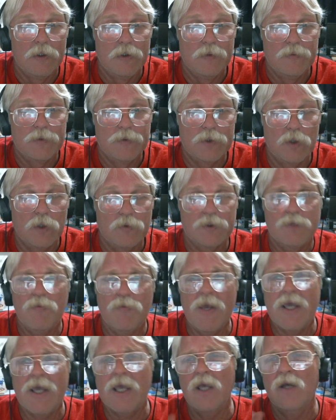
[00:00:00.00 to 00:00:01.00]
So
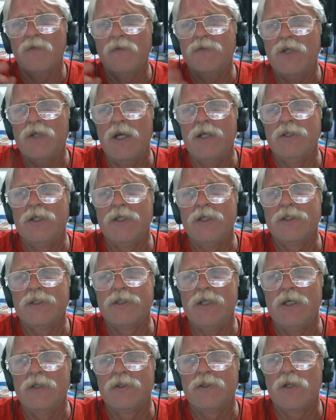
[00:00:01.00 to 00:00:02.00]
speaking of changing
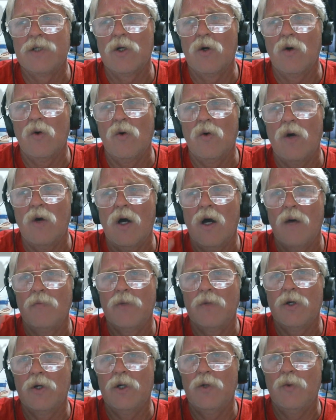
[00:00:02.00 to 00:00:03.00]
Z zero,
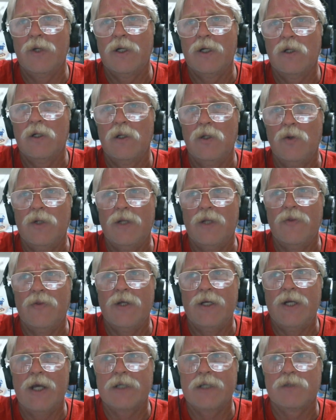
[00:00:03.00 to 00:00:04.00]
I'm going to include in the
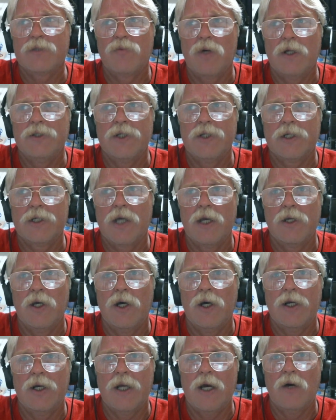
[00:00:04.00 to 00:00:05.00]
next project I
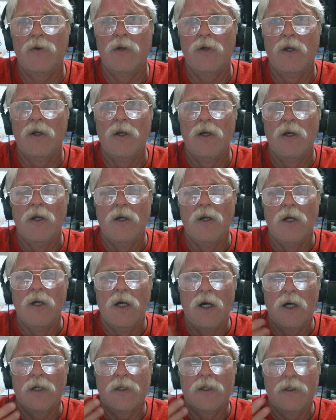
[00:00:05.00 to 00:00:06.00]
cut out,
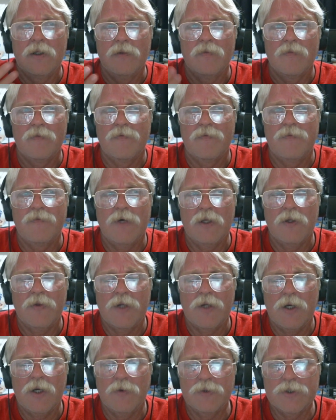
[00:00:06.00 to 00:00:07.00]
a fellow
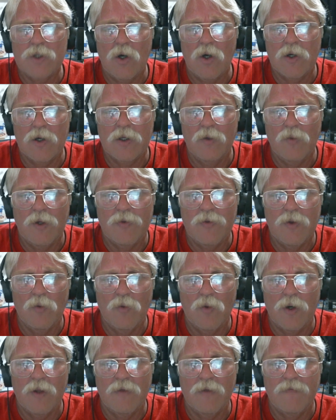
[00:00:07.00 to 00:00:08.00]
that I was talking with in
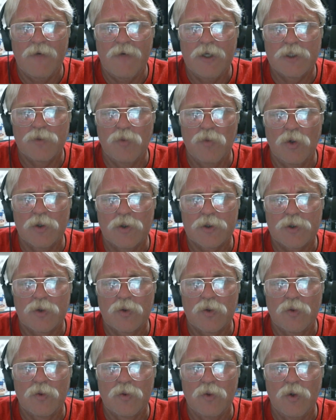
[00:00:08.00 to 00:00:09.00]
one of the Facebook
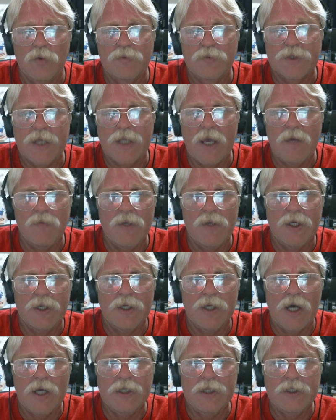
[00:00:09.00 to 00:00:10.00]
groups gave me
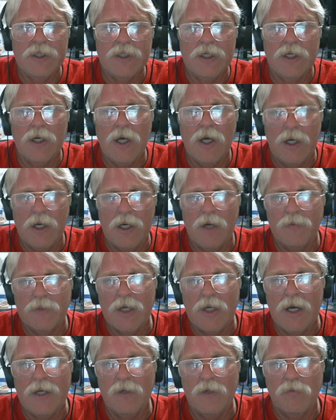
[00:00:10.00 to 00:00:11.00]
an idea, and I'm
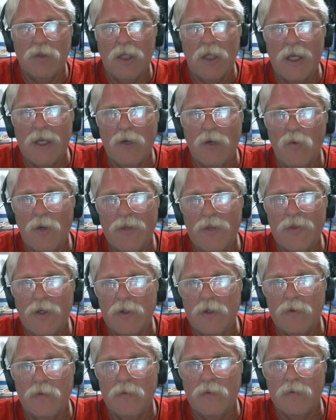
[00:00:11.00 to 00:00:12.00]
kind of playing with
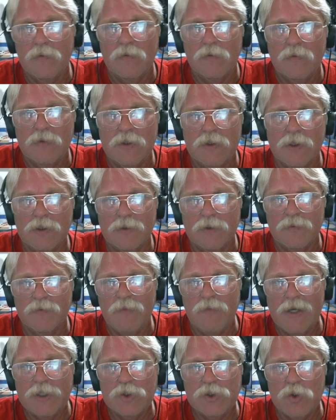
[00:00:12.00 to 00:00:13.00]
it to
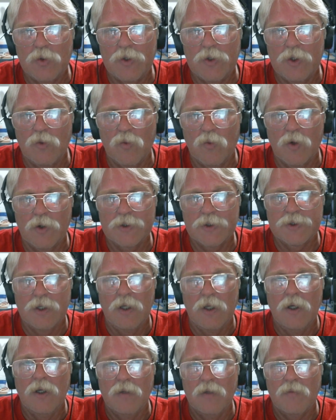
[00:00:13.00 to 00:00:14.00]
make sure that it works.
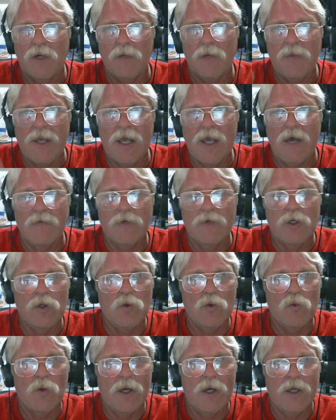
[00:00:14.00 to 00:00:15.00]
But I may have a
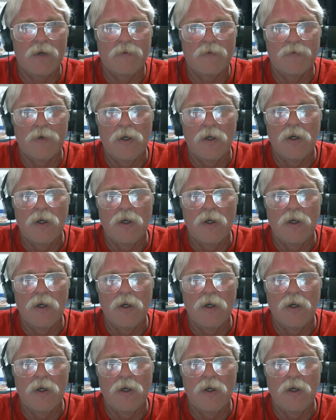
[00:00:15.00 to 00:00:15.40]
new way of